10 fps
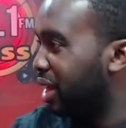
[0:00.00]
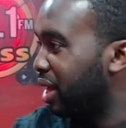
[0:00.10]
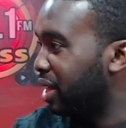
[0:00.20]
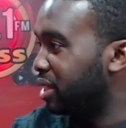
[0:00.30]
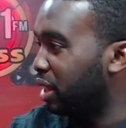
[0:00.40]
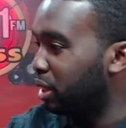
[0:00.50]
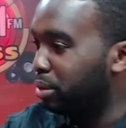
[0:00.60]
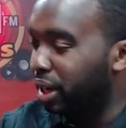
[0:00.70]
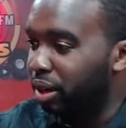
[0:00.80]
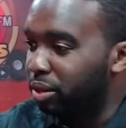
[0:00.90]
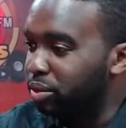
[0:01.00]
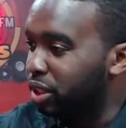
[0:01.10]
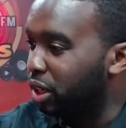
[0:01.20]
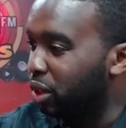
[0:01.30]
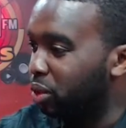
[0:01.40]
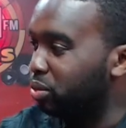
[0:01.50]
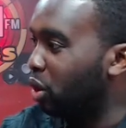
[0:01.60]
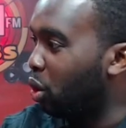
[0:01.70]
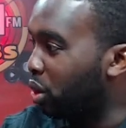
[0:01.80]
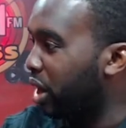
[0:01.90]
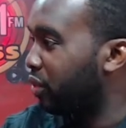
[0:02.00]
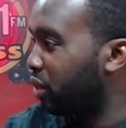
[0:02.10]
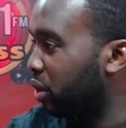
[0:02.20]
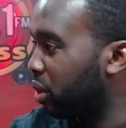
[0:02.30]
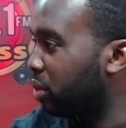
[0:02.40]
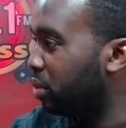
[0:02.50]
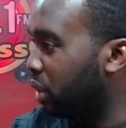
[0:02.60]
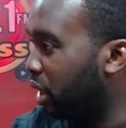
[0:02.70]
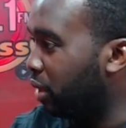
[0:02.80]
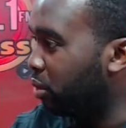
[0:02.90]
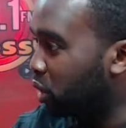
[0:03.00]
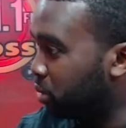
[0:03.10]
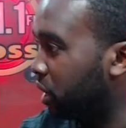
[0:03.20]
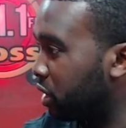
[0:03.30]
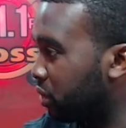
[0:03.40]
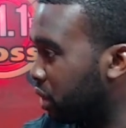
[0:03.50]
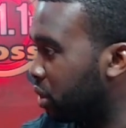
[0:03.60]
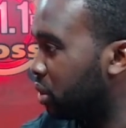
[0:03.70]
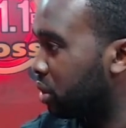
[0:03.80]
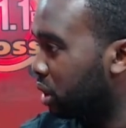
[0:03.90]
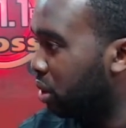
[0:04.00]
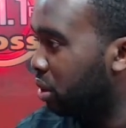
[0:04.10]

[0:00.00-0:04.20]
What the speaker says: It's all about going after what's best for you. So